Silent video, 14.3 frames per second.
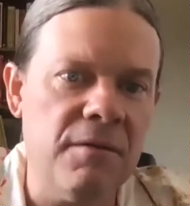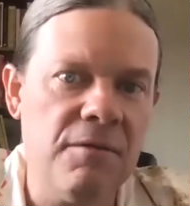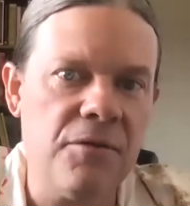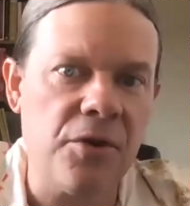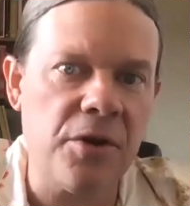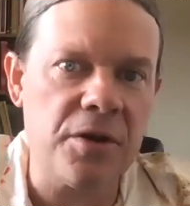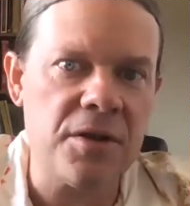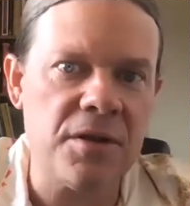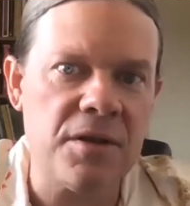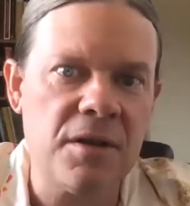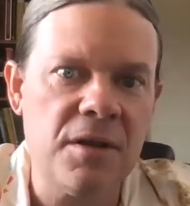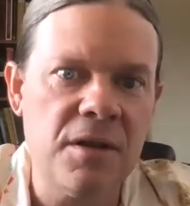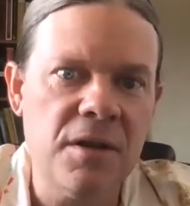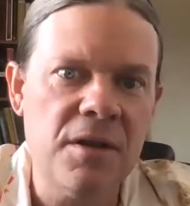for us
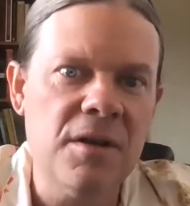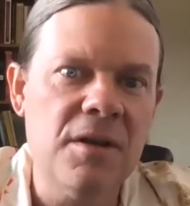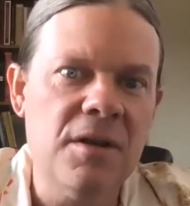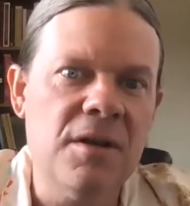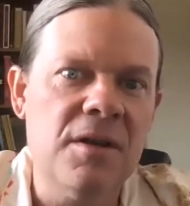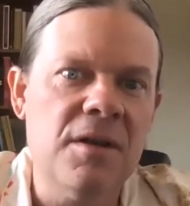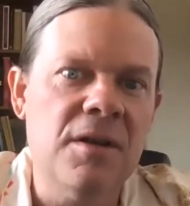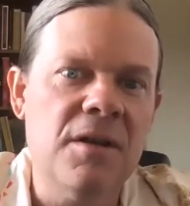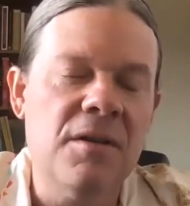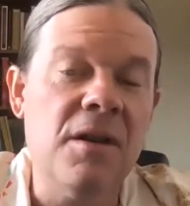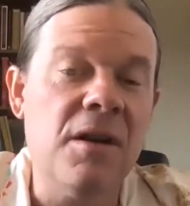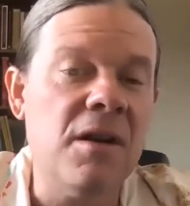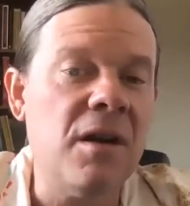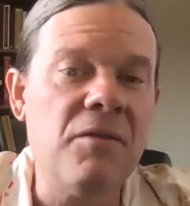
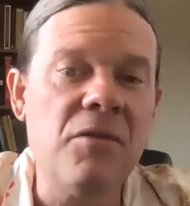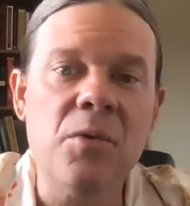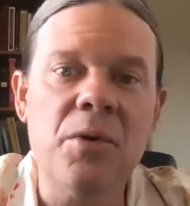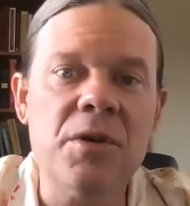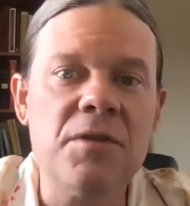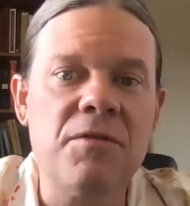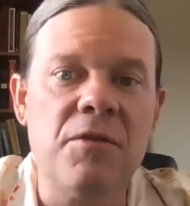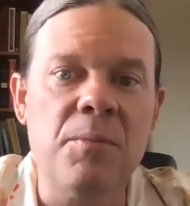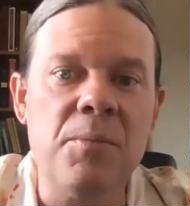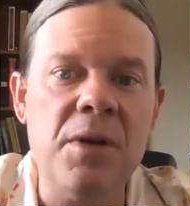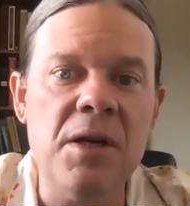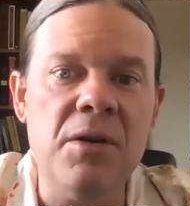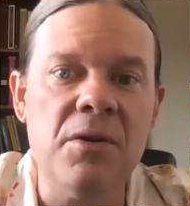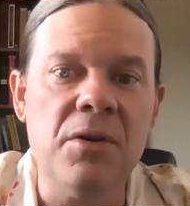than it ever was for
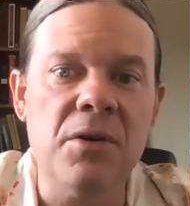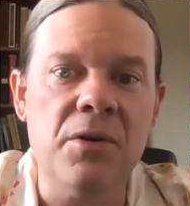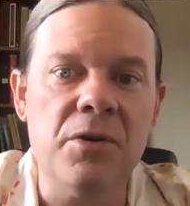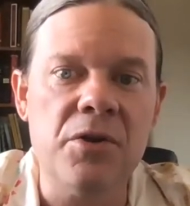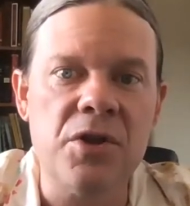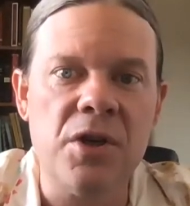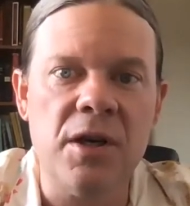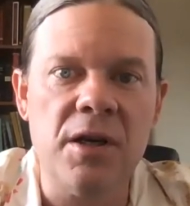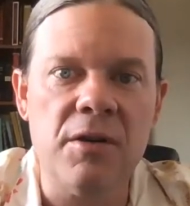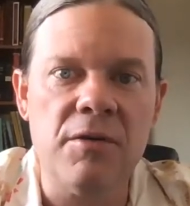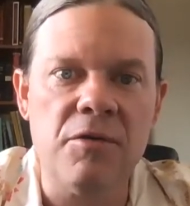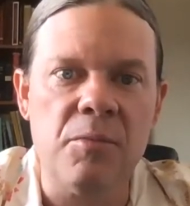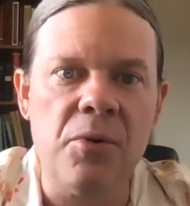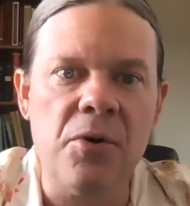Peter or John or
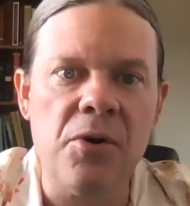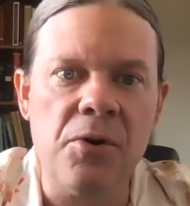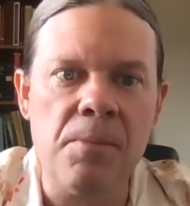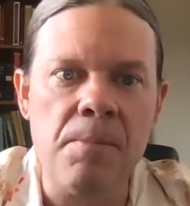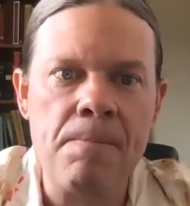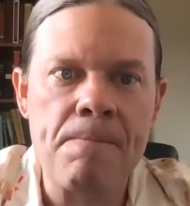for Paul.